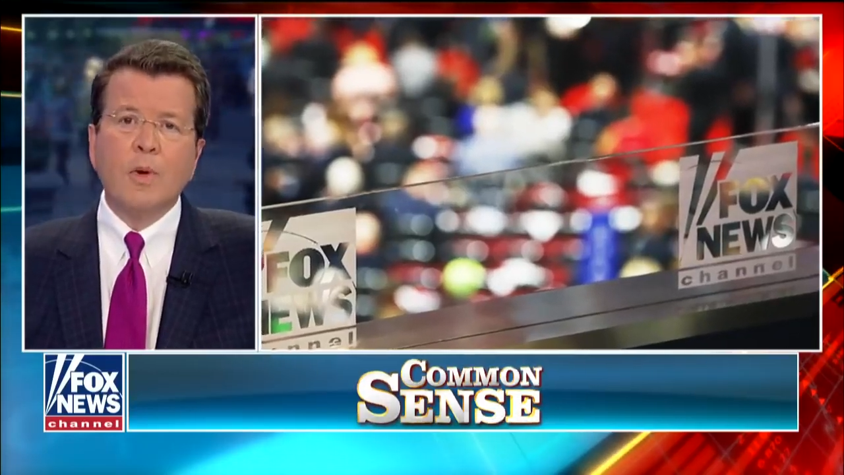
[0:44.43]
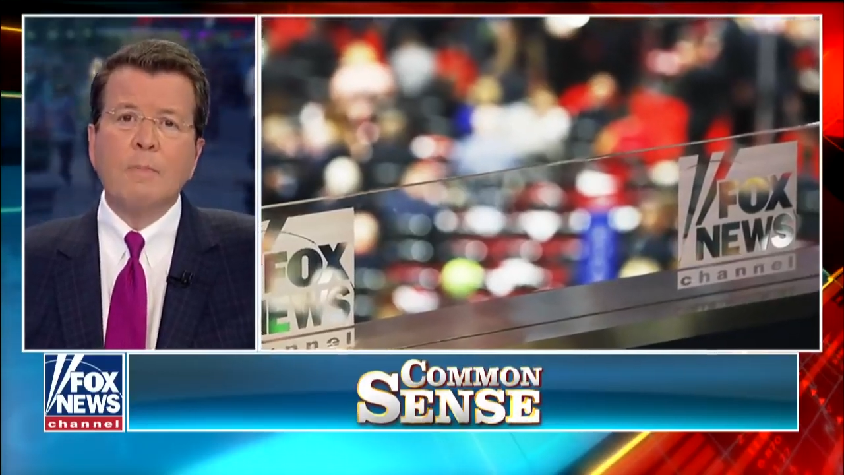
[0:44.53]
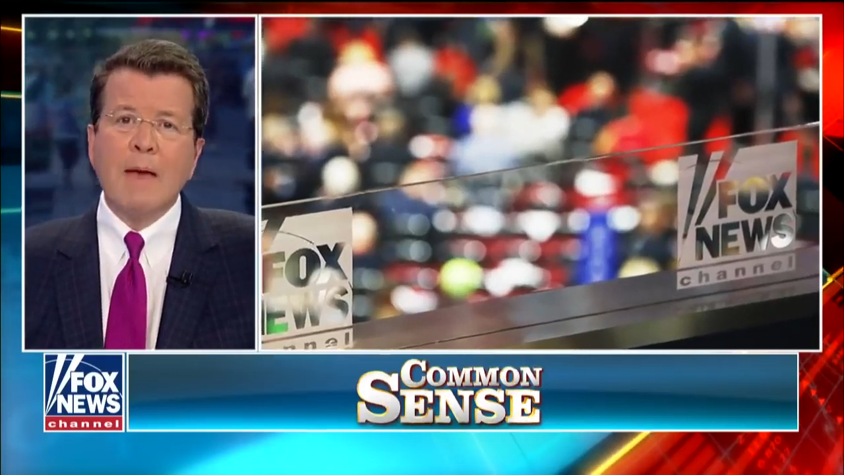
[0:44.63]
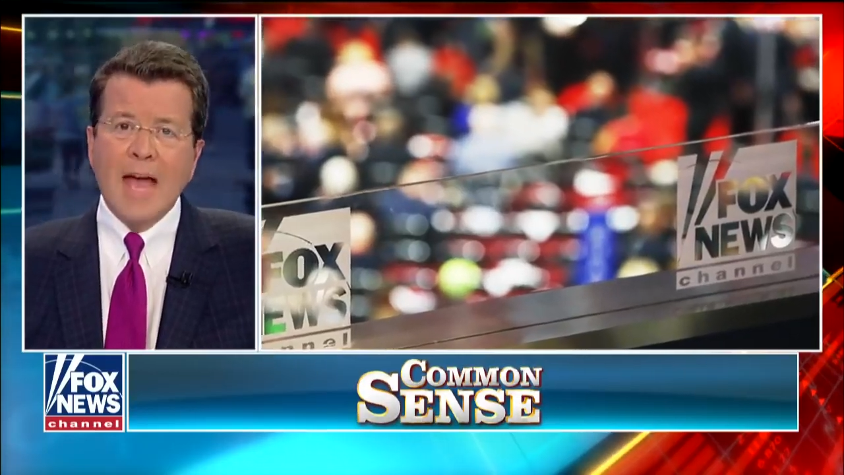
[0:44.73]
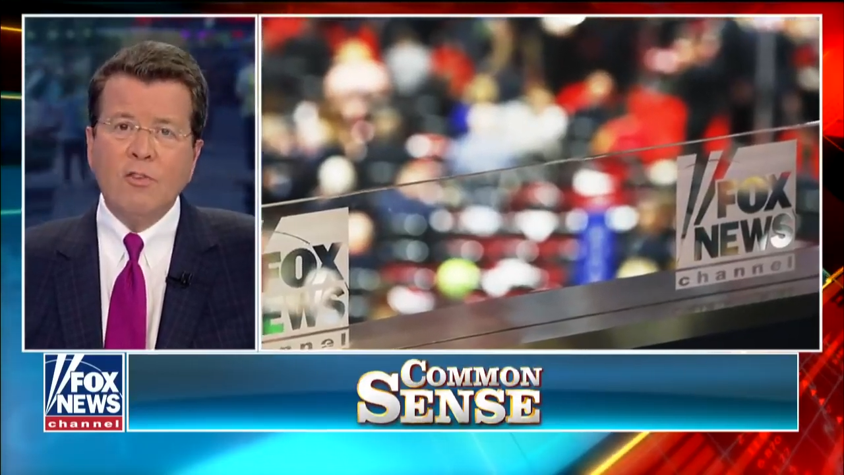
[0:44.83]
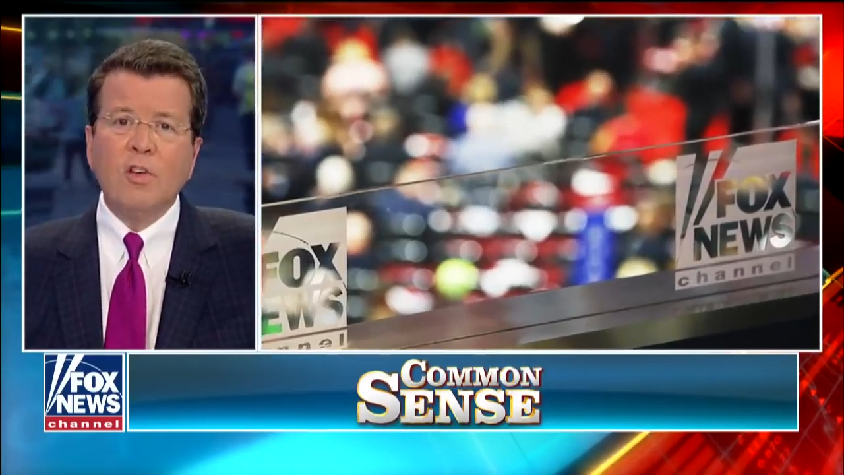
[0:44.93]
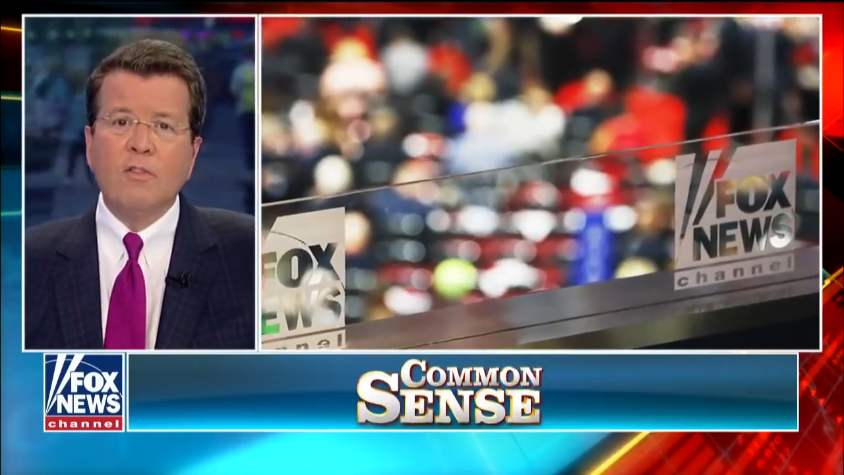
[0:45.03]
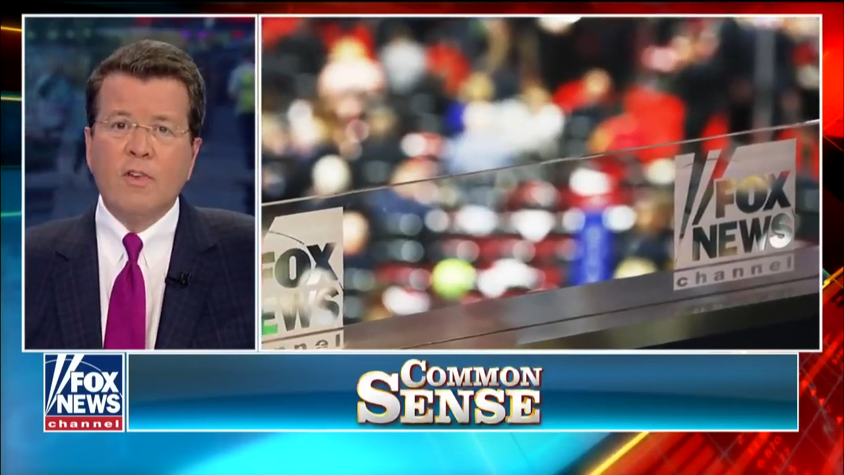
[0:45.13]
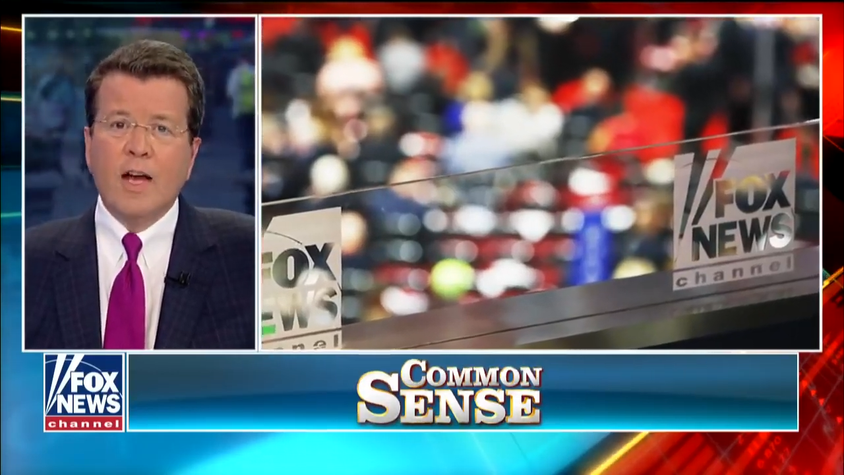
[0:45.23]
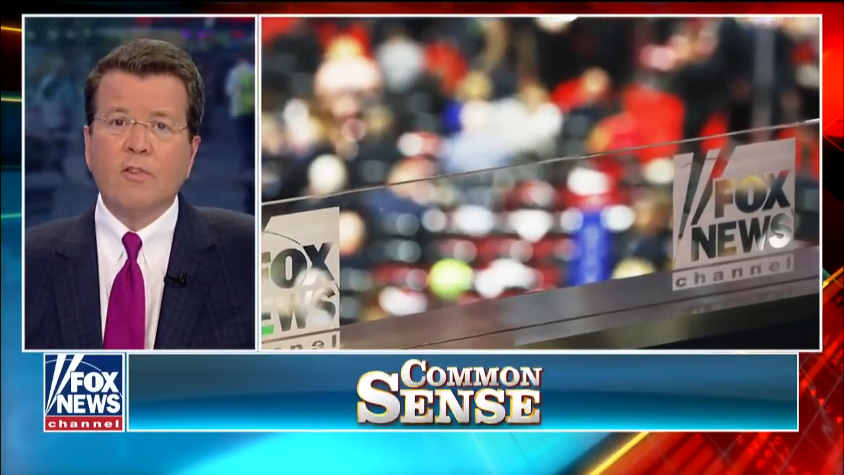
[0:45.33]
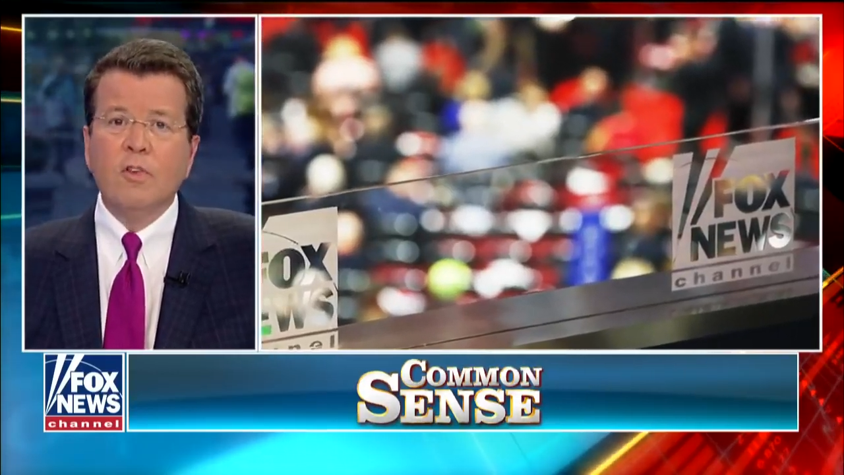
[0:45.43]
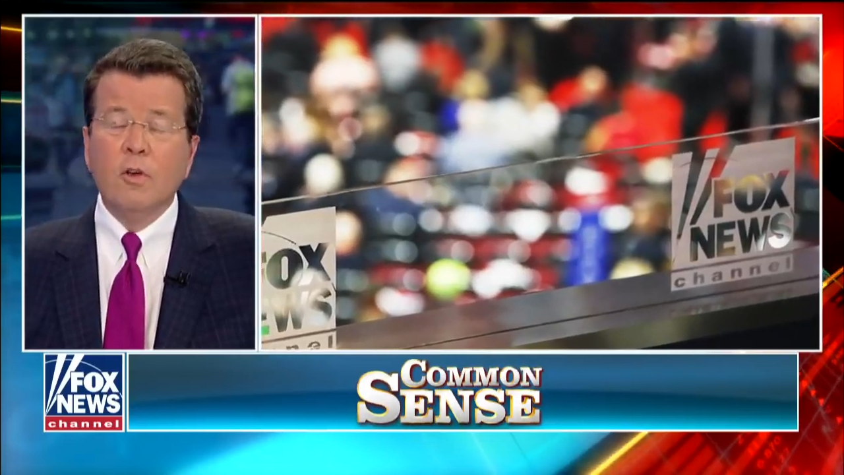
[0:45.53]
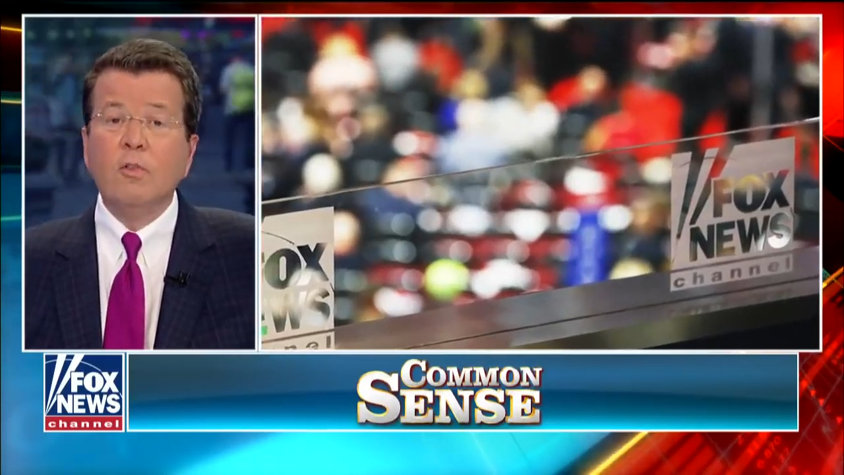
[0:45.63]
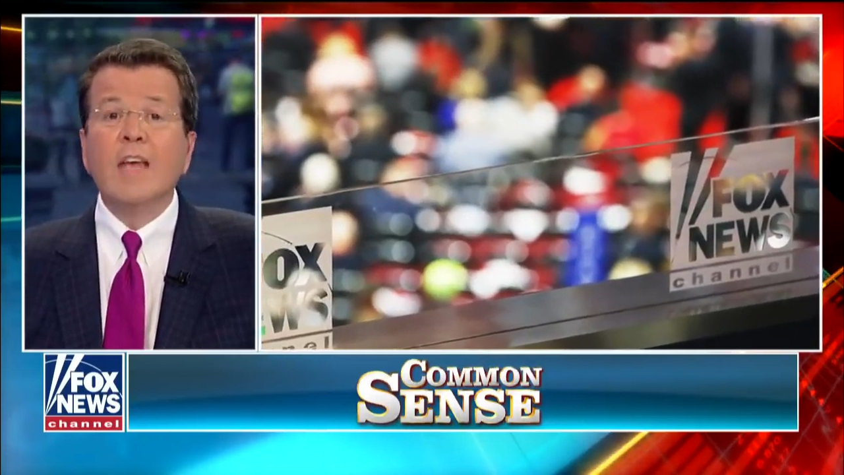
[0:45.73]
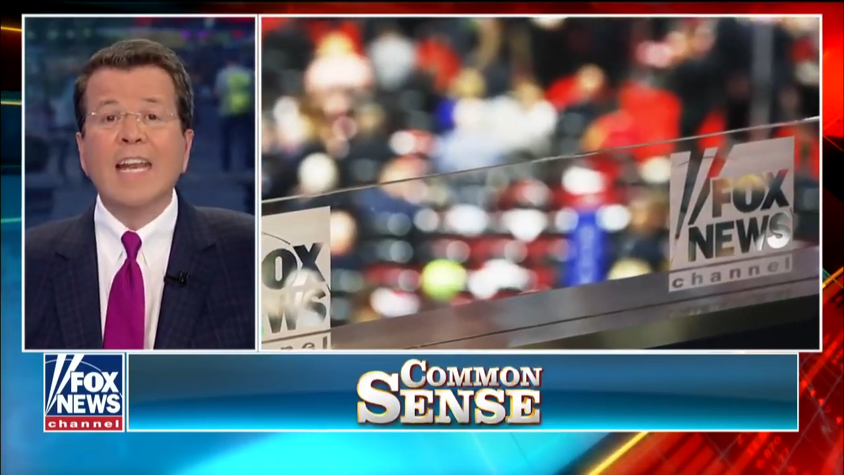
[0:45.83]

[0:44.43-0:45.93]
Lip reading: week bashing Fox News